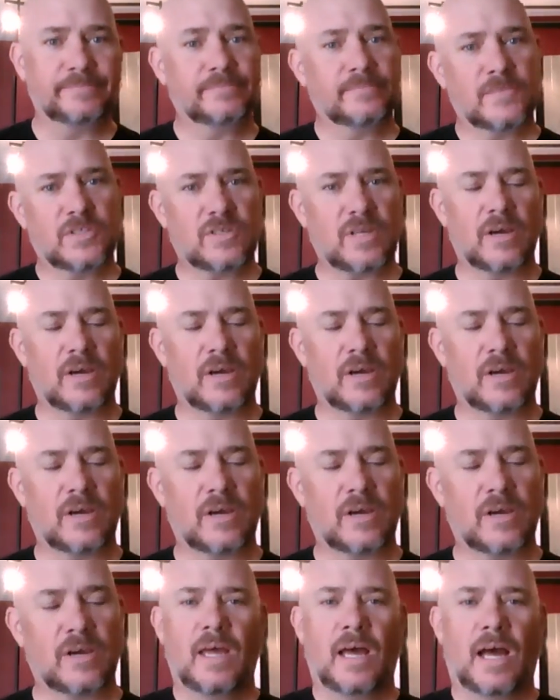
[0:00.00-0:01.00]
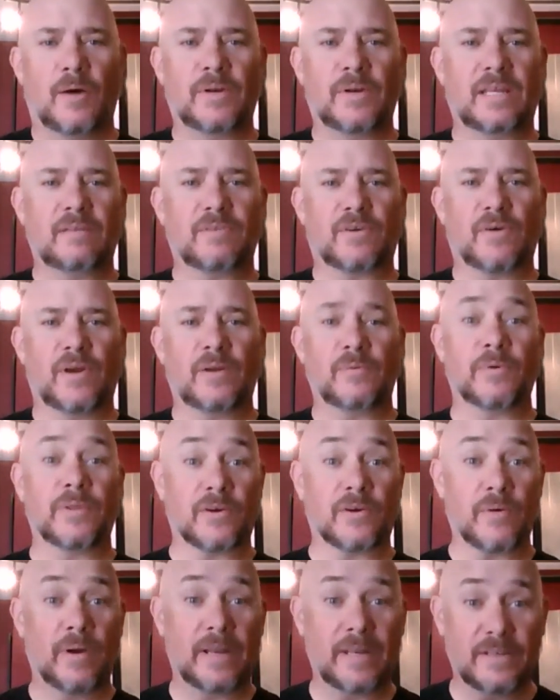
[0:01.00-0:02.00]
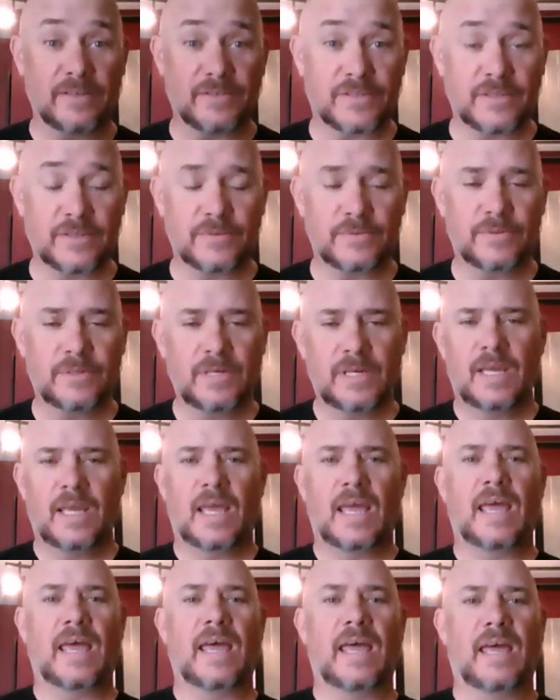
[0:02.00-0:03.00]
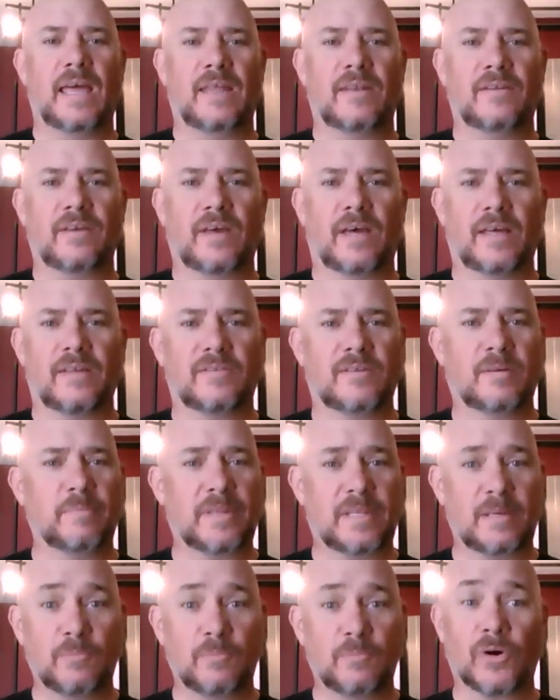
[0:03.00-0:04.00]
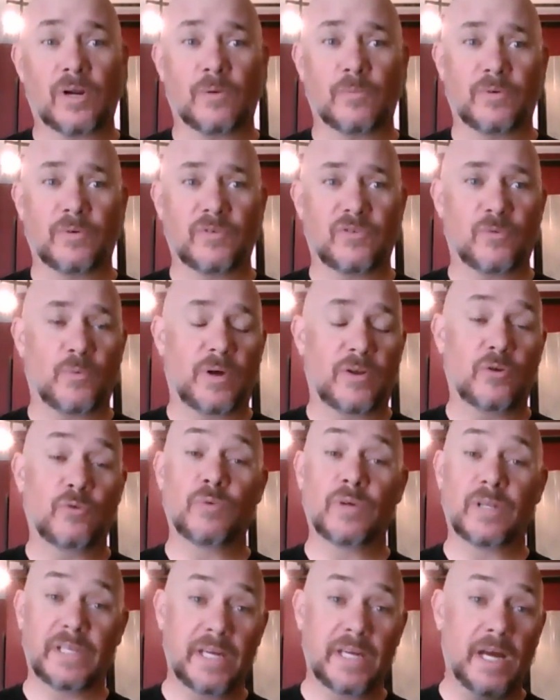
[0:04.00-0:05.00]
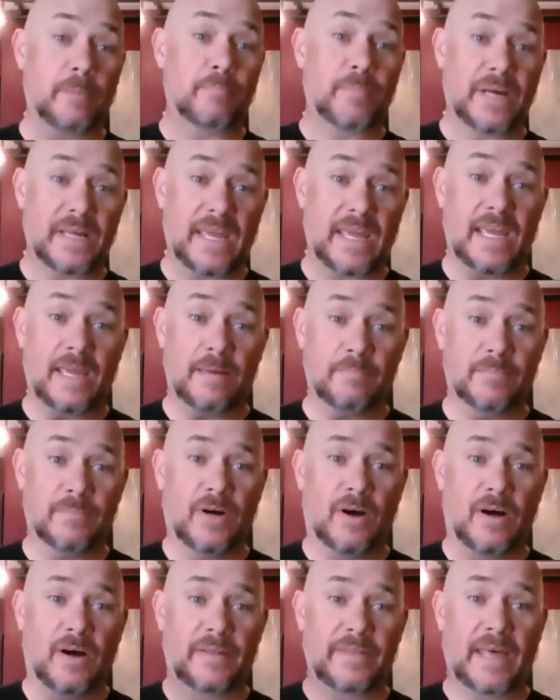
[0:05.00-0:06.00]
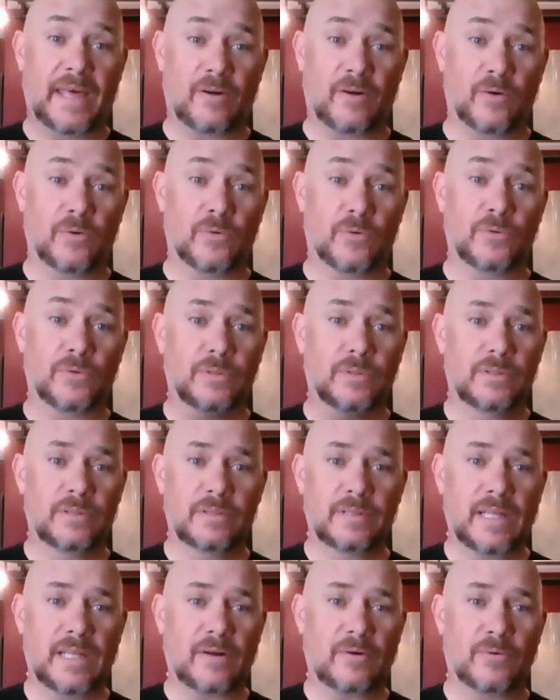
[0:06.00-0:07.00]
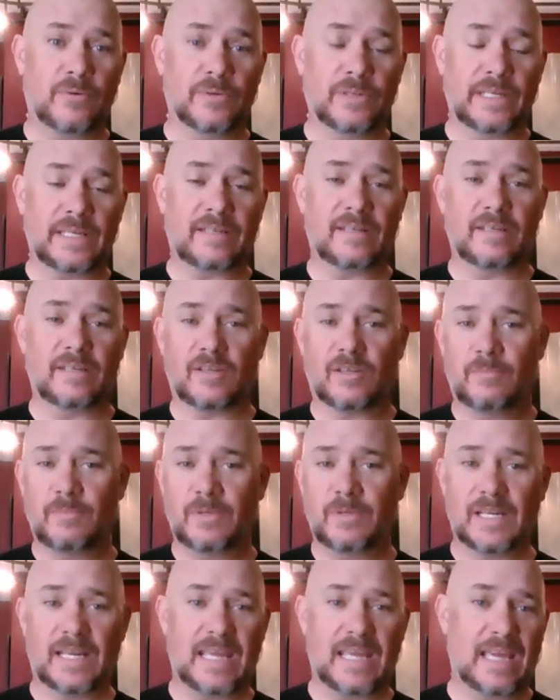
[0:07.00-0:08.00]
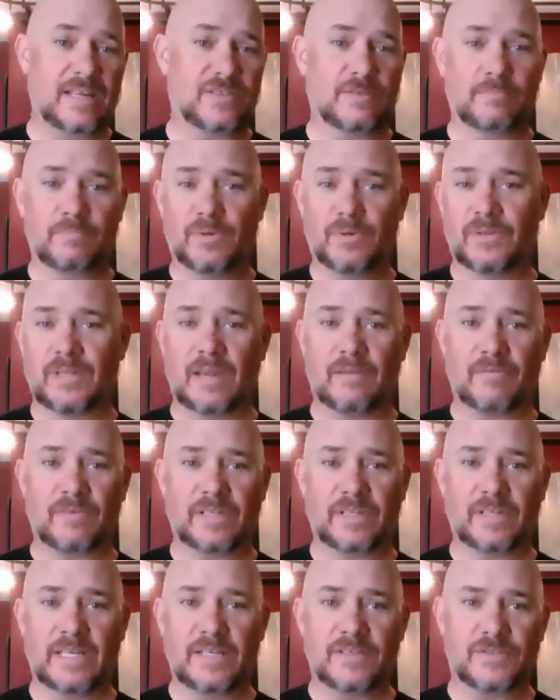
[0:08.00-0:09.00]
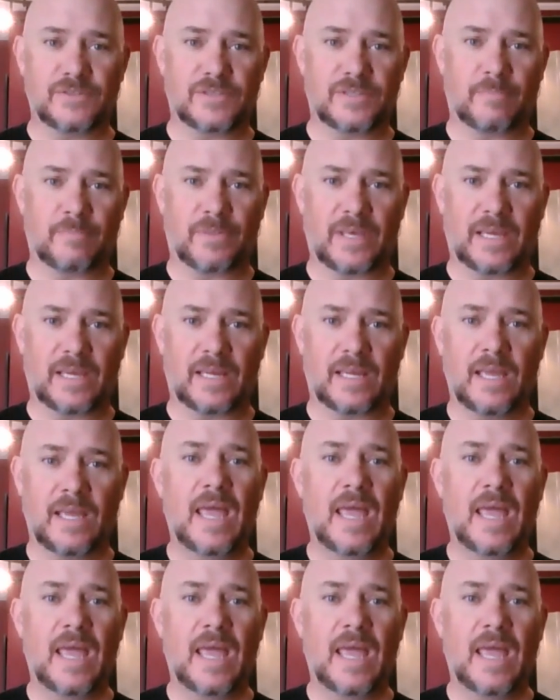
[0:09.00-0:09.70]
So I want to give the credit where the credit is due. And Timothy Morgan was the one who really upped my game on that whole LinkedIn communication, building that relationship thing.